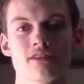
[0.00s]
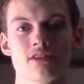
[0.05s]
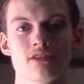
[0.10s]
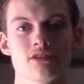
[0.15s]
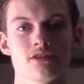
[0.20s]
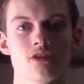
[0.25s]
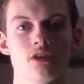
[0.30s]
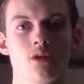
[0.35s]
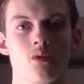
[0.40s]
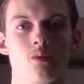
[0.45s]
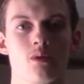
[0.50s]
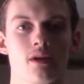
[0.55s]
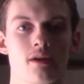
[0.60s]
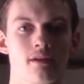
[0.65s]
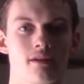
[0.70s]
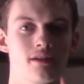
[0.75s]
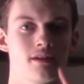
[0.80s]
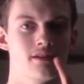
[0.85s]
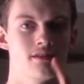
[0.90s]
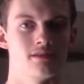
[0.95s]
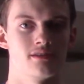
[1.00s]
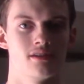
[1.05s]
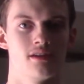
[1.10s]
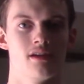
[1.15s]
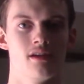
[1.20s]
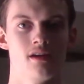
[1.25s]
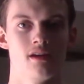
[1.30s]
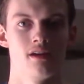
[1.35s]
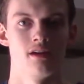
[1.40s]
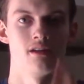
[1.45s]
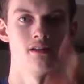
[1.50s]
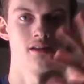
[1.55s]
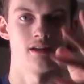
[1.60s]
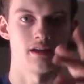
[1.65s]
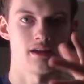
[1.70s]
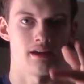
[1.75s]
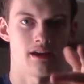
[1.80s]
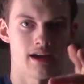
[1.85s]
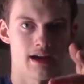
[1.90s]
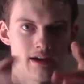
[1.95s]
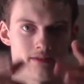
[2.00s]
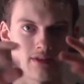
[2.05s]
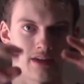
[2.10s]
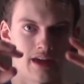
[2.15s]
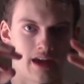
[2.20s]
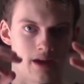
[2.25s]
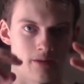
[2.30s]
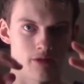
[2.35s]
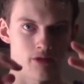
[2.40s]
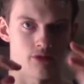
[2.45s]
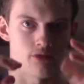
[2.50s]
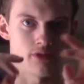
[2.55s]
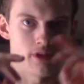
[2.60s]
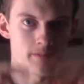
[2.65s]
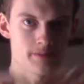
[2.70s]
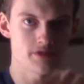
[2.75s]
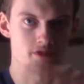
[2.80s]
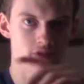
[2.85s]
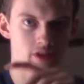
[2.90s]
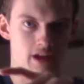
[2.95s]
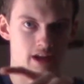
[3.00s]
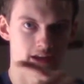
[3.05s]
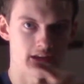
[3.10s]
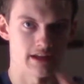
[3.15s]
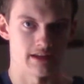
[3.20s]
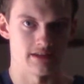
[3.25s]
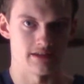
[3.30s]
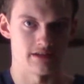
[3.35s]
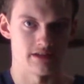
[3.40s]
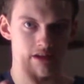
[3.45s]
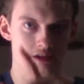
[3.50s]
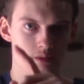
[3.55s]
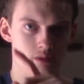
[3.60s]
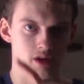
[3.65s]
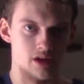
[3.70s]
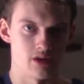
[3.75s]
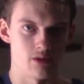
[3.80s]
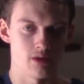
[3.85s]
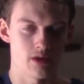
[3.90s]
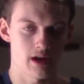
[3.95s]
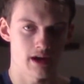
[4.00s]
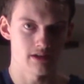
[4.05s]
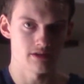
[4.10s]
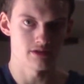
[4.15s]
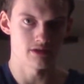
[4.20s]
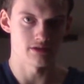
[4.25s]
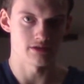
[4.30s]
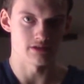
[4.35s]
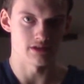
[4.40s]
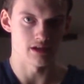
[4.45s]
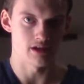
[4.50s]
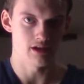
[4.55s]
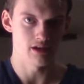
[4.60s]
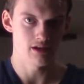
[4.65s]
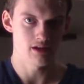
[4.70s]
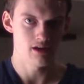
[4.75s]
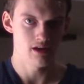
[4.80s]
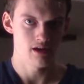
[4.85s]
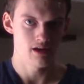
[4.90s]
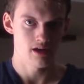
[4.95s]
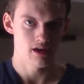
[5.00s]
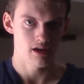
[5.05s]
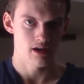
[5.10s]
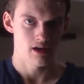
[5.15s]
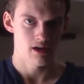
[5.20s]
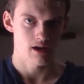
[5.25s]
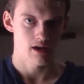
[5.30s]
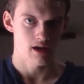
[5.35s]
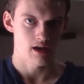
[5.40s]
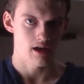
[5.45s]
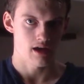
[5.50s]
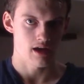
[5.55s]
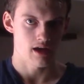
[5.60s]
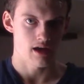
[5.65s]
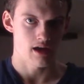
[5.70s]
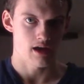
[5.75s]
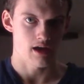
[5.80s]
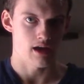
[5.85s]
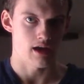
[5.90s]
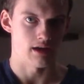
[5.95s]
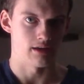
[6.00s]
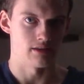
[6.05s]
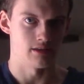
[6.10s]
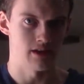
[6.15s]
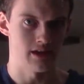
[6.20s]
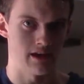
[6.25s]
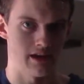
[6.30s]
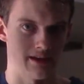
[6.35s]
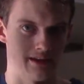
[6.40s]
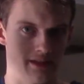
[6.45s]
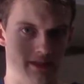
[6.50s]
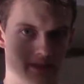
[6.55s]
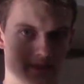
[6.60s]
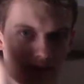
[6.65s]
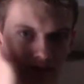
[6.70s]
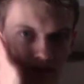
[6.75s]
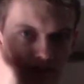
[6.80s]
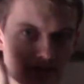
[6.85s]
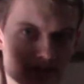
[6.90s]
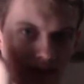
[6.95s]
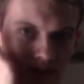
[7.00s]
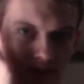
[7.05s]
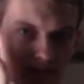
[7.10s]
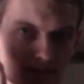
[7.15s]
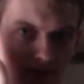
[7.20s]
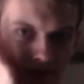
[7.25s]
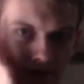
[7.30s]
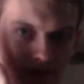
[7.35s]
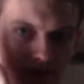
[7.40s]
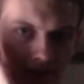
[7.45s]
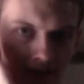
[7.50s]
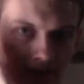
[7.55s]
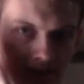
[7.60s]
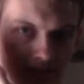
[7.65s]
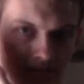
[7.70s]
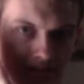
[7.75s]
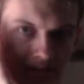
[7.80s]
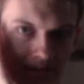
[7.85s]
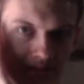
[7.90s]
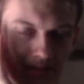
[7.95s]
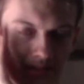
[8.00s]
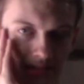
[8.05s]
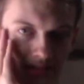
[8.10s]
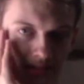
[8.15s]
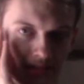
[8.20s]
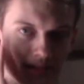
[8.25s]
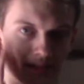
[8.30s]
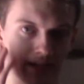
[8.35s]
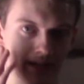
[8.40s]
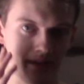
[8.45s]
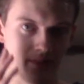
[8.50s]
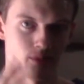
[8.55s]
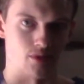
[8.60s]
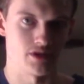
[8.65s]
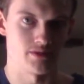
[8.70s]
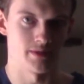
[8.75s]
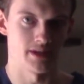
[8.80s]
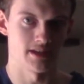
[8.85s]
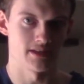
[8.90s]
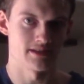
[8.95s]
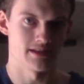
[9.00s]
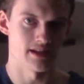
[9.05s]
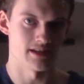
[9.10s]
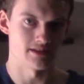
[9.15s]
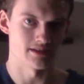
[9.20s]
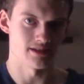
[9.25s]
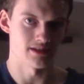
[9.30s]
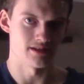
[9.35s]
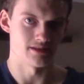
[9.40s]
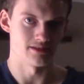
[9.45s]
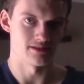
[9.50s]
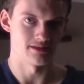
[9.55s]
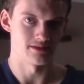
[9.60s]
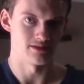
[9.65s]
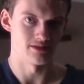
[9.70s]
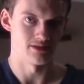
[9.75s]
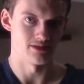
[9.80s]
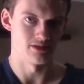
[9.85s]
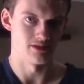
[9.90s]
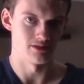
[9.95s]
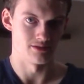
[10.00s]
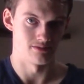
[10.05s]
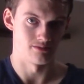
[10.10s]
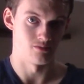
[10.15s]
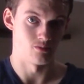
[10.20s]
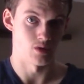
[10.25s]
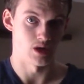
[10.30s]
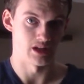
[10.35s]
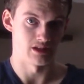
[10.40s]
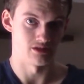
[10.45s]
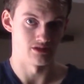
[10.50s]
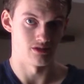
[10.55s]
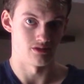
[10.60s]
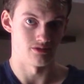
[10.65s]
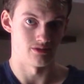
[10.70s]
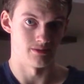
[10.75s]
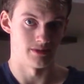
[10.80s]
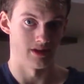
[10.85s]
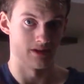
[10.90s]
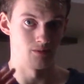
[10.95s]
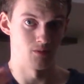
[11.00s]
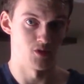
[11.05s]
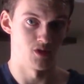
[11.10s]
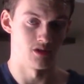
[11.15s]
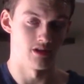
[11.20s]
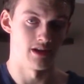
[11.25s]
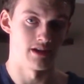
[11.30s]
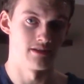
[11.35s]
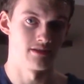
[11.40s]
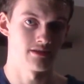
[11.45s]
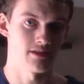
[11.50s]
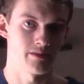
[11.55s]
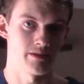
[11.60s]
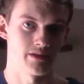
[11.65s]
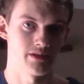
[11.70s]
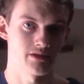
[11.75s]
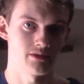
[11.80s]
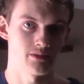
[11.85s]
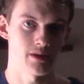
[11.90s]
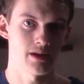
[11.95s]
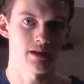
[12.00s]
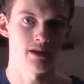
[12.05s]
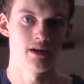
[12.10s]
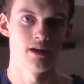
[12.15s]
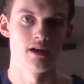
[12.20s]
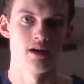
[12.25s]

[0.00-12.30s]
is so weird, because like I have the camera flipped so that I can see what you guys are seeing and like this side of my face is lit up which makes sense because the white snow from there more light is coming this way